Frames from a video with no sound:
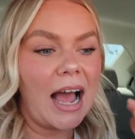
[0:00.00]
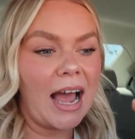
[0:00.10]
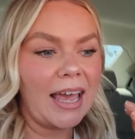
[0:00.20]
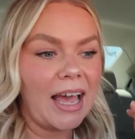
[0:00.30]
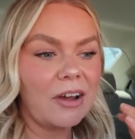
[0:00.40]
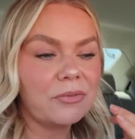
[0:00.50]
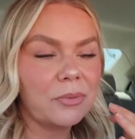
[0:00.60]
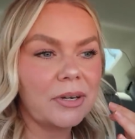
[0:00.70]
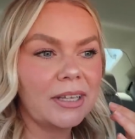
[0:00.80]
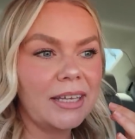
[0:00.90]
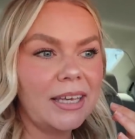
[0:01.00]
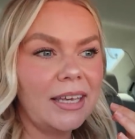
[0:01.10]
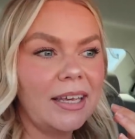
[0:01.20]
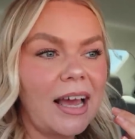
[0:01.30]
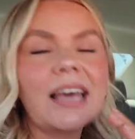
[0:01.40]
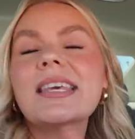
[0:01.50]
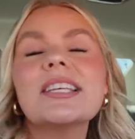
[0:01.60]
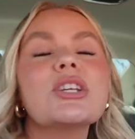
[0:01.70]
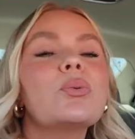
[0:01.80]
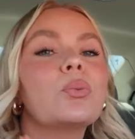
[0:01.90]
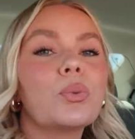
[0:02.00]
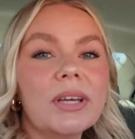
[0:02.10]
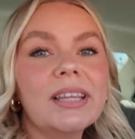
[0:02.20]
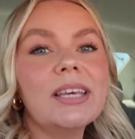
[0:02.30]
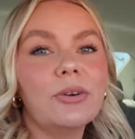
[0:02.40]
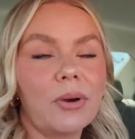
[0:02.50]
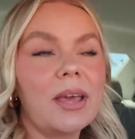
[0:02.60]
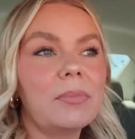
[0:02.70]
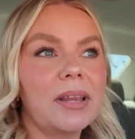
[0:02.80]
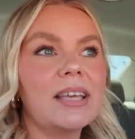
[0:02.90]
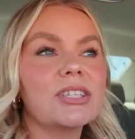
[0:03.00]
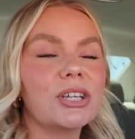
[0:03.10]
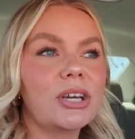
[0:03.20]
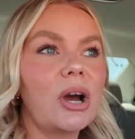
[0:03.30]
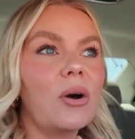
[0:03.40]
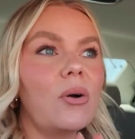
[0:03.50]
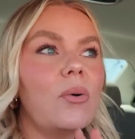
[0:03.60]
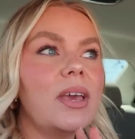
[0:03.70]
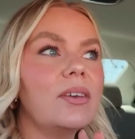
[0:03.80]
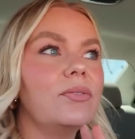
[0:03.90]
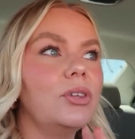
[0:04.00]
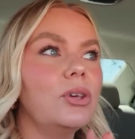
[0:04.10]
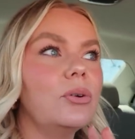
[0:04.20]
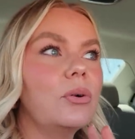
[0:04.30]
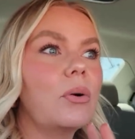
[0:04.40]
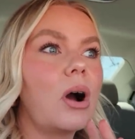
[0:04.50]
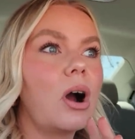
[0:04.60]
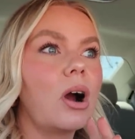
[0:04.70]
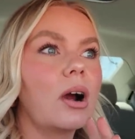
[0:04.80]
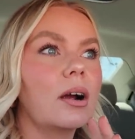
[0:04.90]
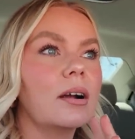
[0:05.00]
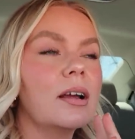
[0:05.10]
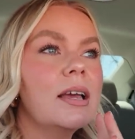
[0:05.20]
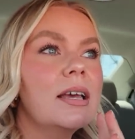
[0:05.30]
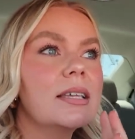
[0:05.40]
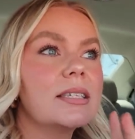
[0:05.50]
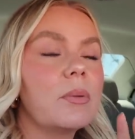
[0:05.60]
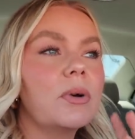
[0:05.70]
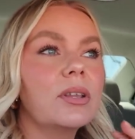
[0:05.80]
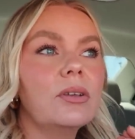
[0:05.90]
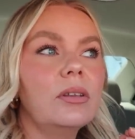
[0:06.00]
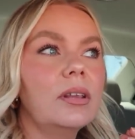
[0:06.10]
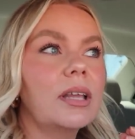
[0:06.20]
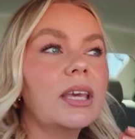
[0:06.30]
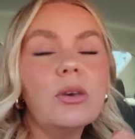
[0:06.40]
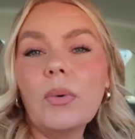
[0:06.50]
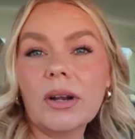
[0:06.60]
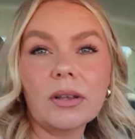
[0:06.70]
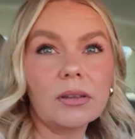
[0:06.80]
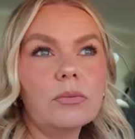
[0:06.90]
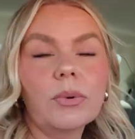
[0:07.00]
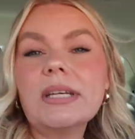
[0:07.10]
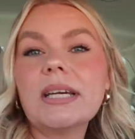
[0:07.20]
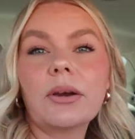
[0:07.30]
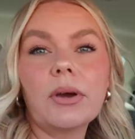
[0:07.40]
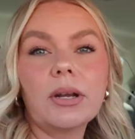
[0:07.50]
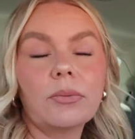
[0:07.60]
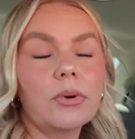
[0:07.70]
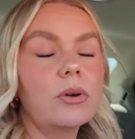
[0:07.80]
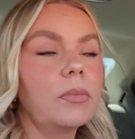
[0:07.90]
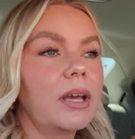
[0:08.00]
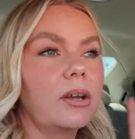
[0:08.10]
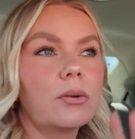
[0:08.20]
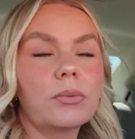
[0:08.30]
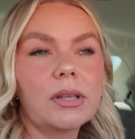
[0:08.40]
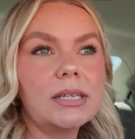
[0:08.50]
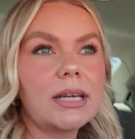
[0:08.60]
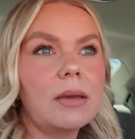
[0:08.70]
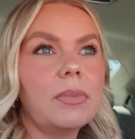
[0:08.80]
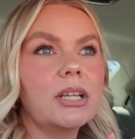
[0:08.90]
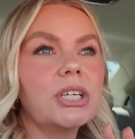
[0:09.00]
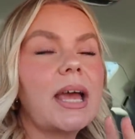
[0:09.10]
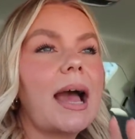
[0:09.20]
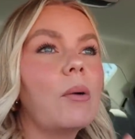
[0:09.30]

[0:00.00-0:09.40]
I have really, I think it's a really great place to go if you are someone like you want to redecorate a room like on a really tight budget.